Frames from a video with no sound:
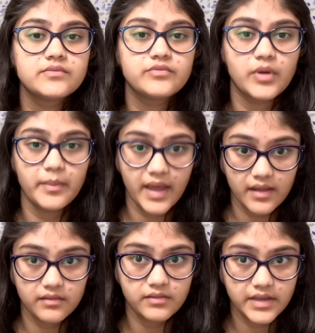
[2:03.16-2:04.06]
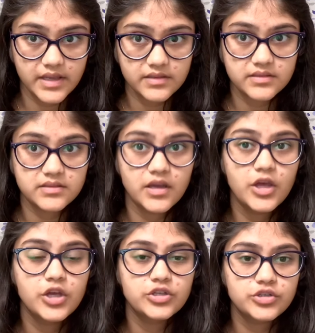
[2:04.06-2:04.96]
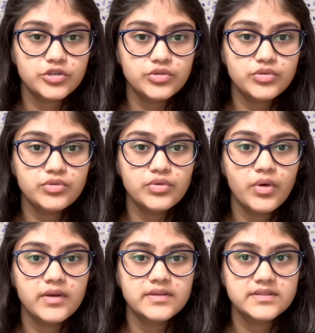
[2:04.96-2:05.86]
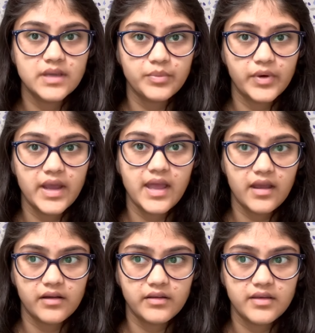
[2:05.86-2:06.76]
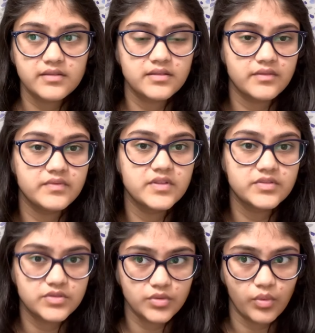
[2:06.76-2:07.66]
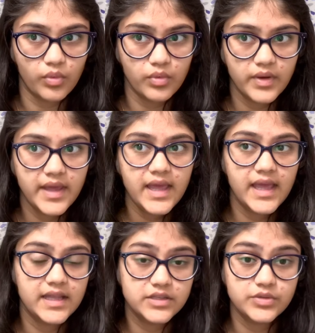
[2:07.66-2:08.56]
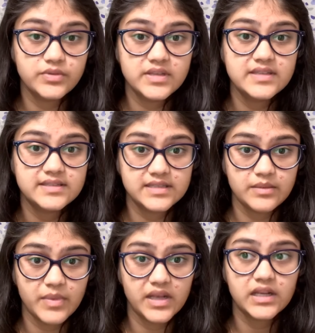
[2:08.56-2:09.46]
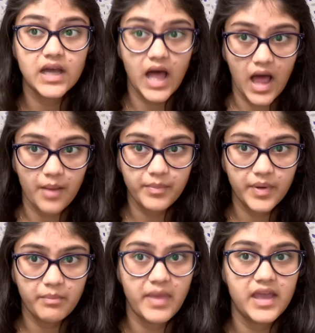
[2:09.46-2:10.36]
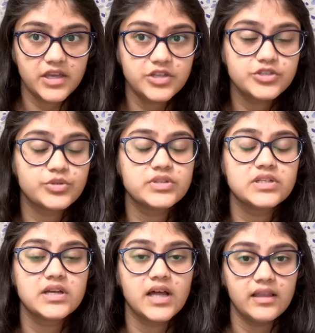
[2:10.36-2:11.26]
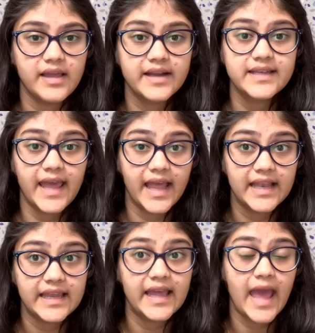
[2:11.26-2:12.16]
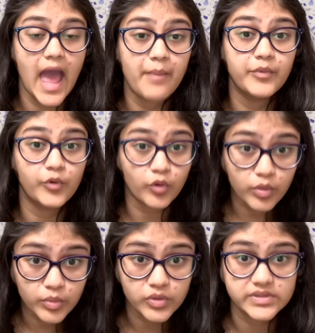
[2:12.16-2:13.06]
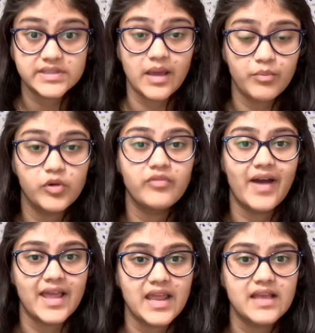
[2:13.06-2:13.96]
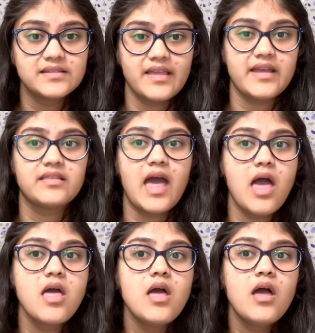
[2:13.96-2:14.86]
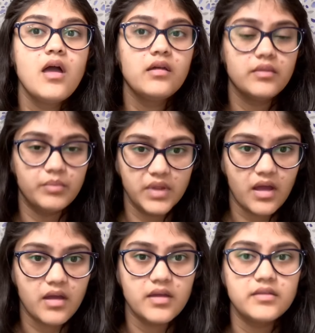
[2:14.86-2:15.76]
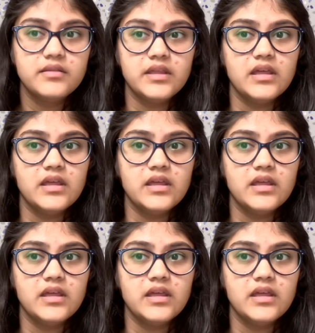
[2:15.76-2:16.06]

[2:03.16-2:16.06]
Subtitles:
from at least 2 separate areas of the stool into the semen cup, making sure to collect any abnormal sample findings like that, the blood,